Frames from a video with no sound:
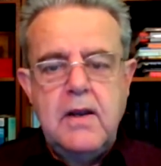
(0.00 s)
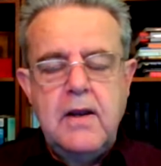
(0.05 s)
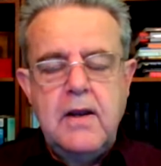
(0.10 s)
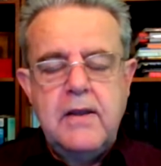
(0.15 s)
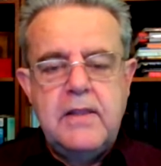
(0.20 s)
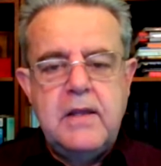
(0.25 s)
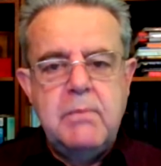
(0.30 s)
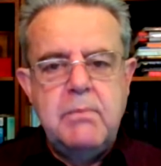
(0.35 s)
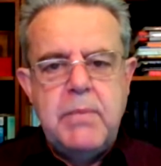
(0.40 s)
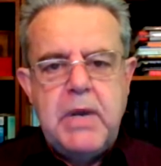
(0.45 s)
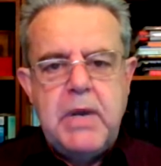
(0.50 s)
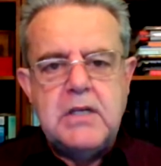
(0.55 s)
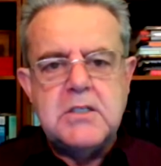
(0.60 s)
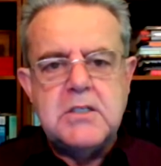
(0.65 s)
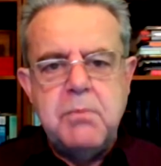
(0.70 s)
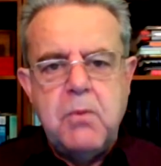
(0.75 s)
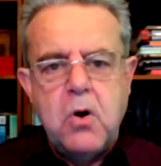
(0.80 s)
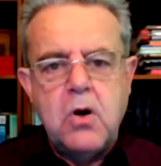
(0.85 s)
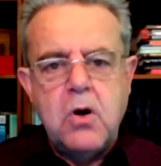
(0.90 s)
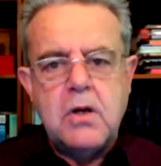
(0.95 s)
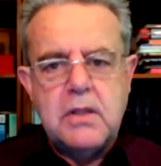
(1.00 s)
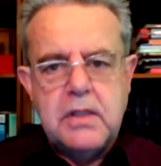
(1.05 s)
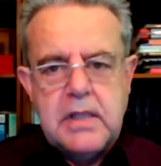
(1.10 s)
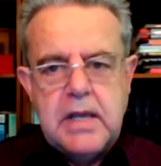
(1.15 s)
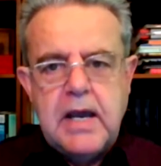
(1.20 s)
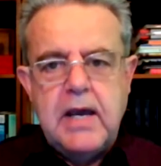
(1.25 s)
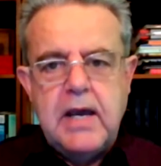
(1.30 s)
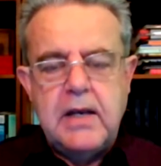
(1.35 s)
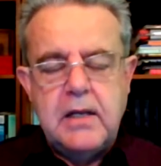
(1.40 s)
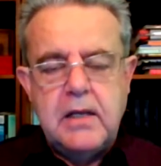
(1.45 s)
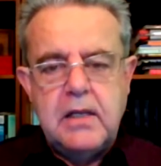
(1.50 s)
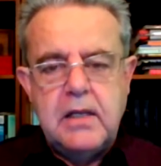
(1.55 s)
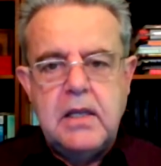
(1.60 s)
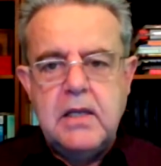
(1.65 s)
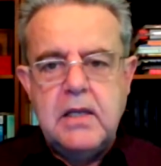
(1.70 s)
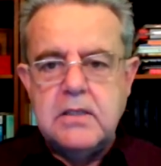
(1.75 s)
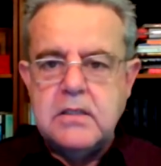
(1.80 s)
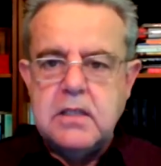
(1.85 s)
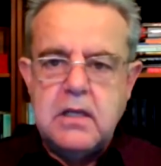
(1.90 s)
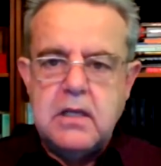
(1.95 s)
And then benchmark that
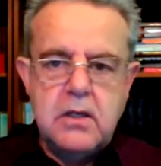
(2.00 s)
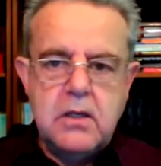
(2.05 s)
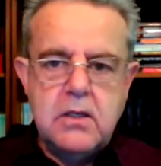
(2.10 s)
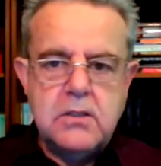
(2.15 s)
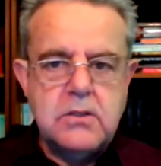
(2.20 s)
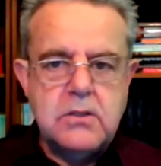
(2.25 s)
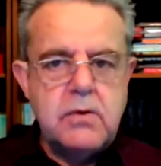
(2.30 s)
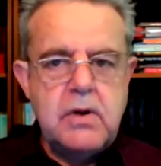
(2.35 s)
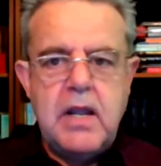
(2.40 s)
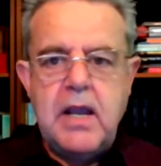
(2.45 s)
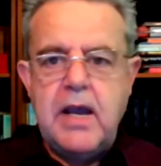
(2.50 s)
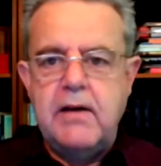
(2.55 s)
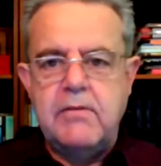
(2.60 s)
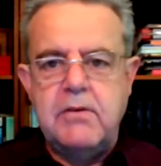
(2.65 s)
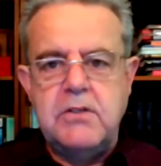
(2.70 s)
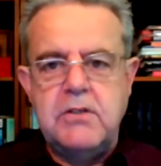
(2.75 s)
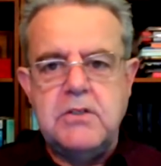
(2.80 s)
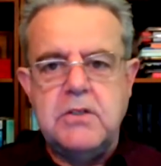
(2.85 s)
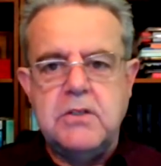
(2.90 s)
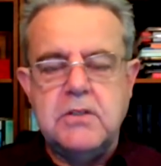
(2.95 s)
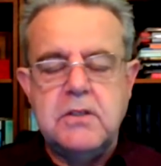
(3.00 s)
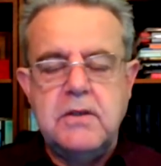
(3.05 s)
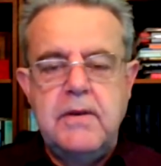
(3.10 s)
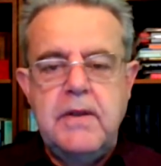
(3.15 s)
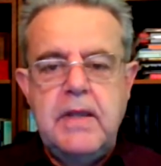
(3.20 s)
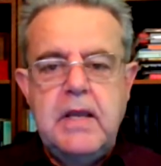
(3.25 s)
against industry averages.